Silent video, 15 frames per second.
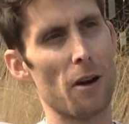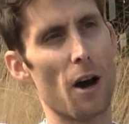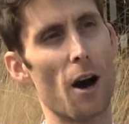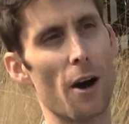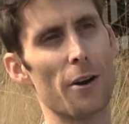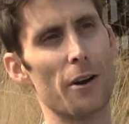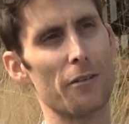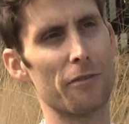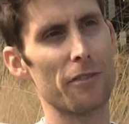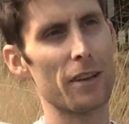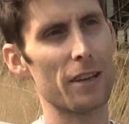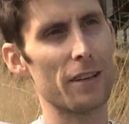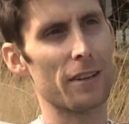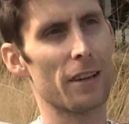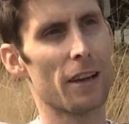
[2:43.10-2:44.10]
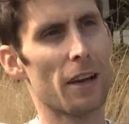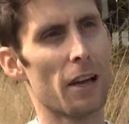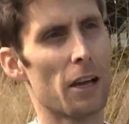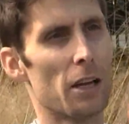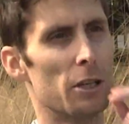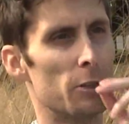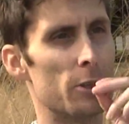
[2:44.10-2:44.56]
100 feet,
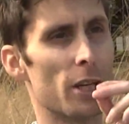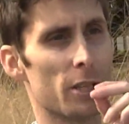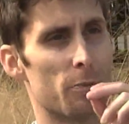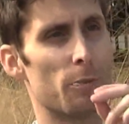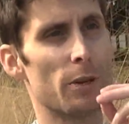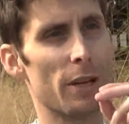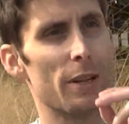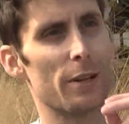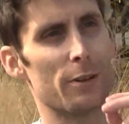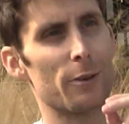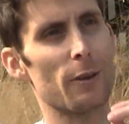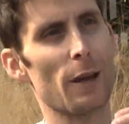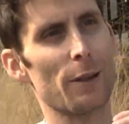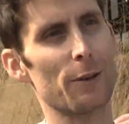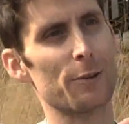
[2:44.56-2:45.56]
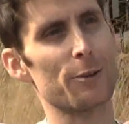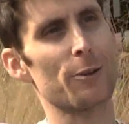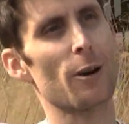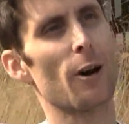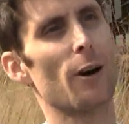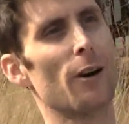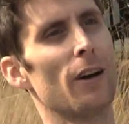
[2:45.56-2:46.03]
just breathing through that little
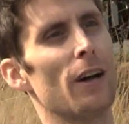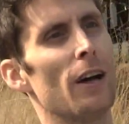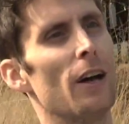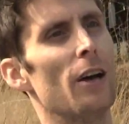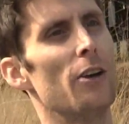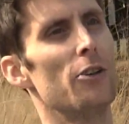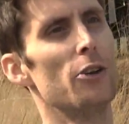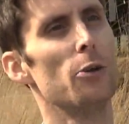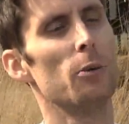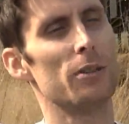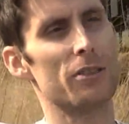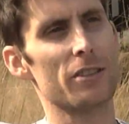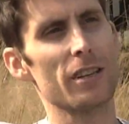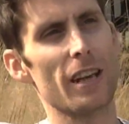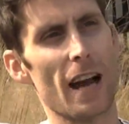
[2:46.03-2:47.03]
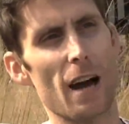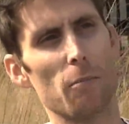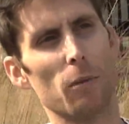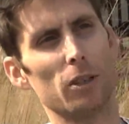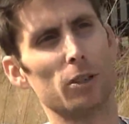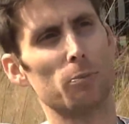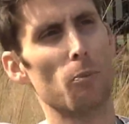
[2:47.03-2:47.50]
straw, you would see how
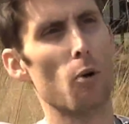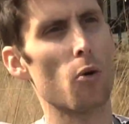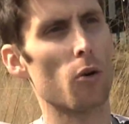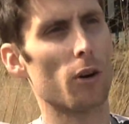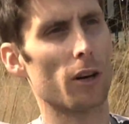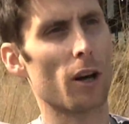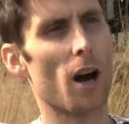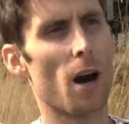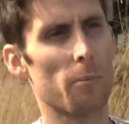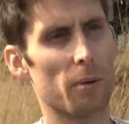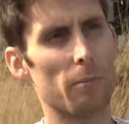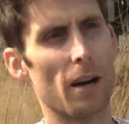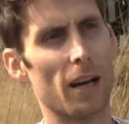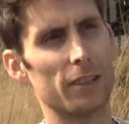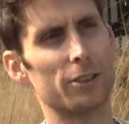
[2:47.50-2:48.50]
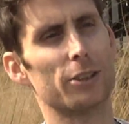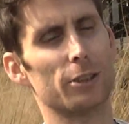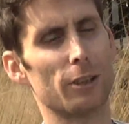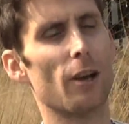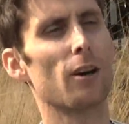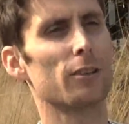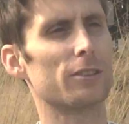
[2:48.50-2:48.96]
much more compromised
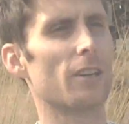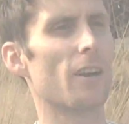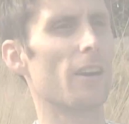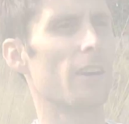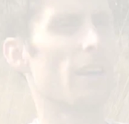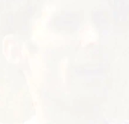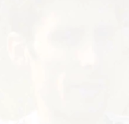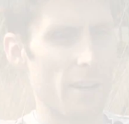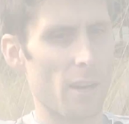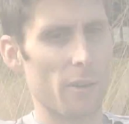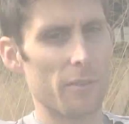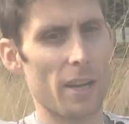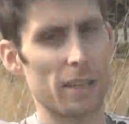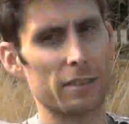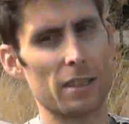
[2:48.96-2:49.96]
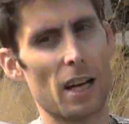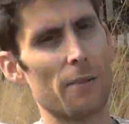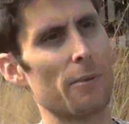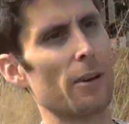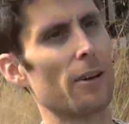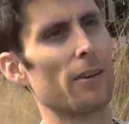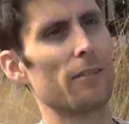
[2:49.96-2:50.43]
your lungs are. You know, next
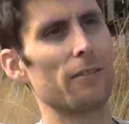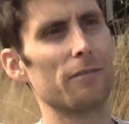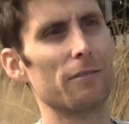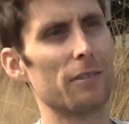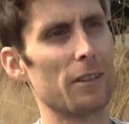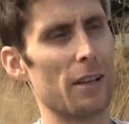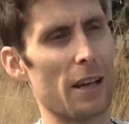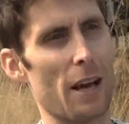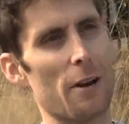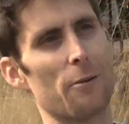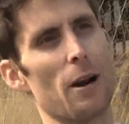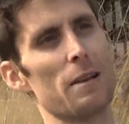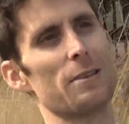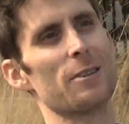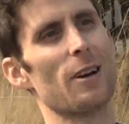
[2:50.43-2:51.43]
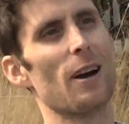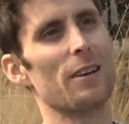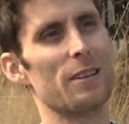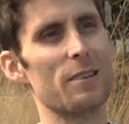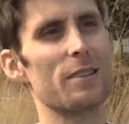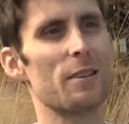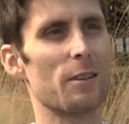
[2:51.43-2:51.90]
time you're at a
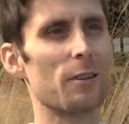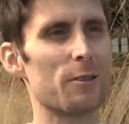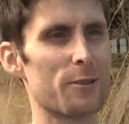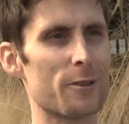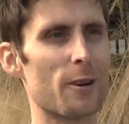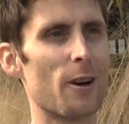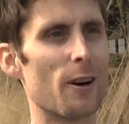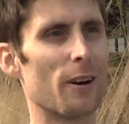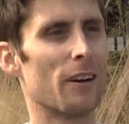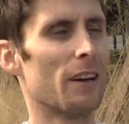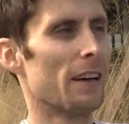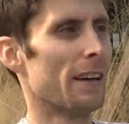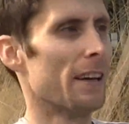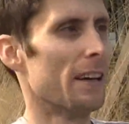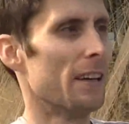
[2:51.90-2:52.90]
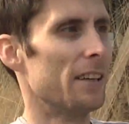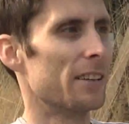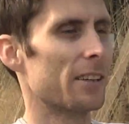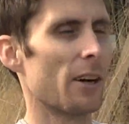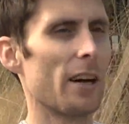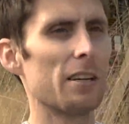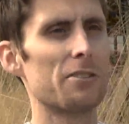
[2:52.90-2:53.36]
restaurant, you see a little straw,
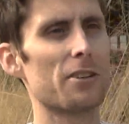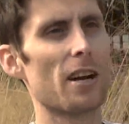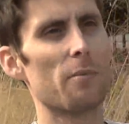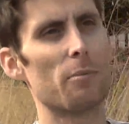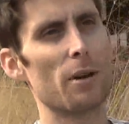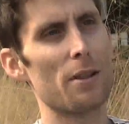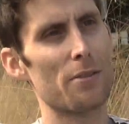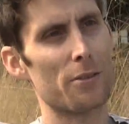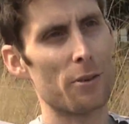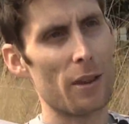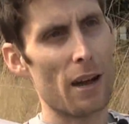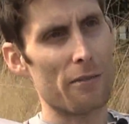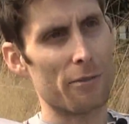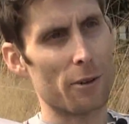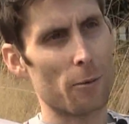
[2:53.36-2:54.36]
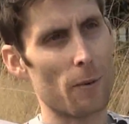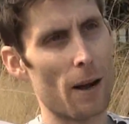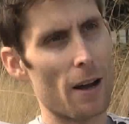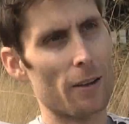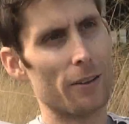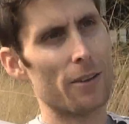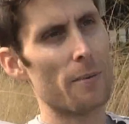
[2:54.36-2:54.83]
go ahead and try breathing through that for a
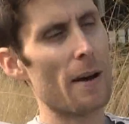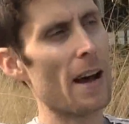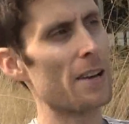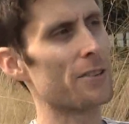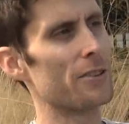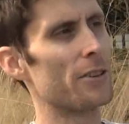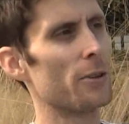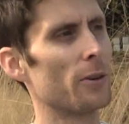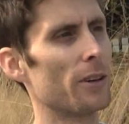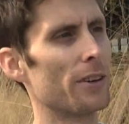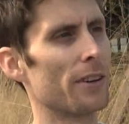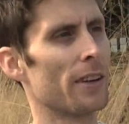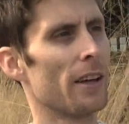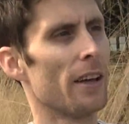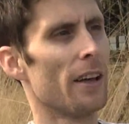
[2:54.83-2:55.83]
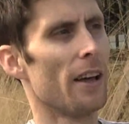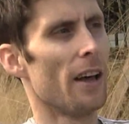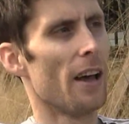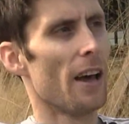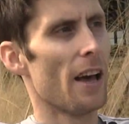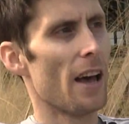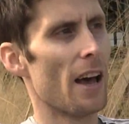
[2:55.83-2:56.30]
while, and imagine doing
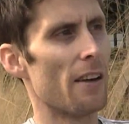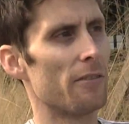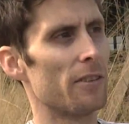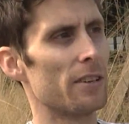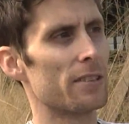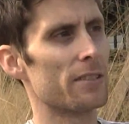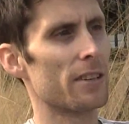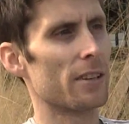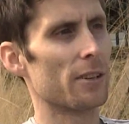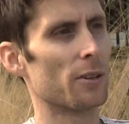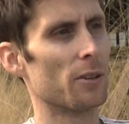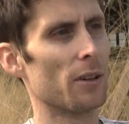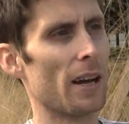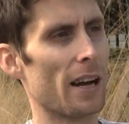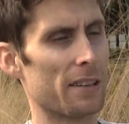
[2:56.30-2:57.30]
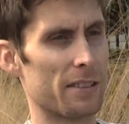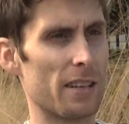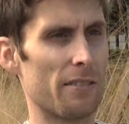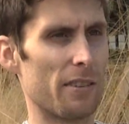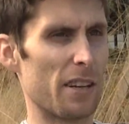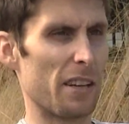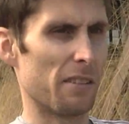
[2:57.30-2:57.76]
every single
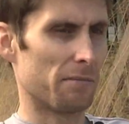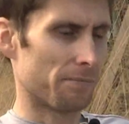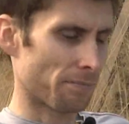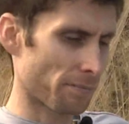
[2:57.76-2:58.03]
activity